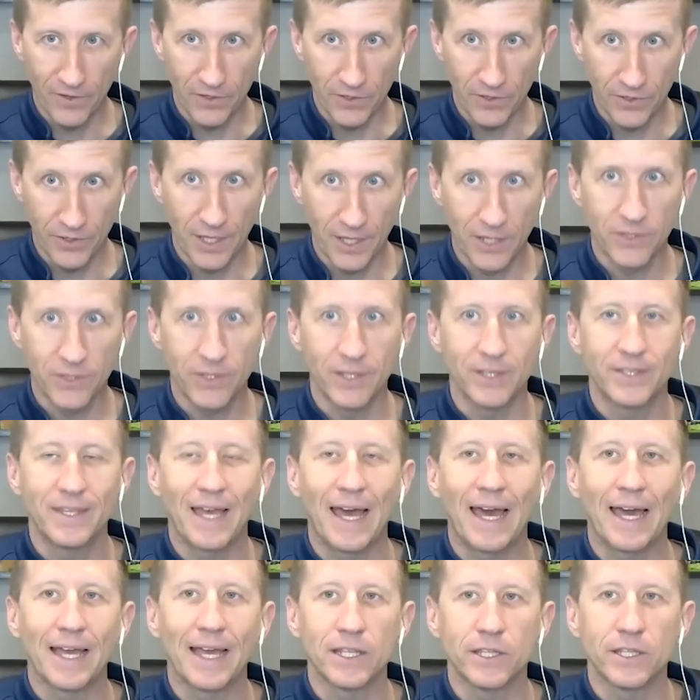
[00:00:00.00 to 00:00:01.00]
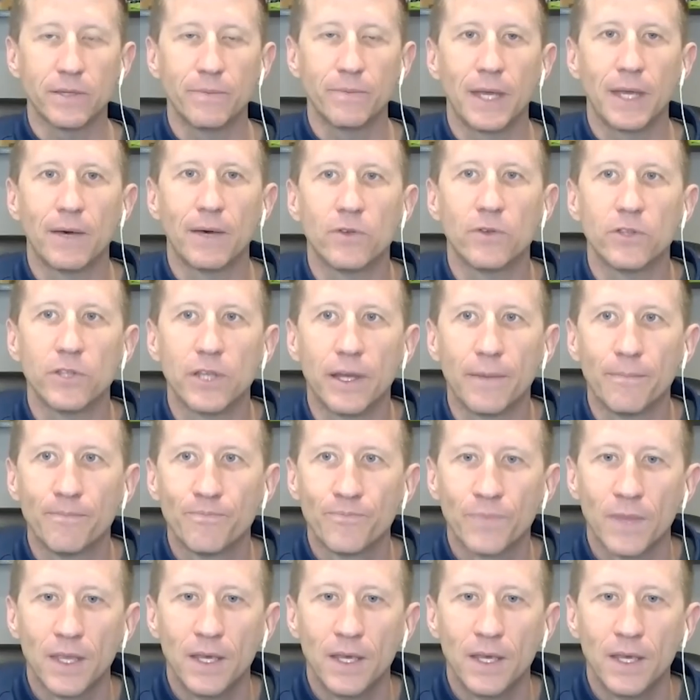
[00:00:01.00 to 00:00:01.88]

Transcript: is designed to be able to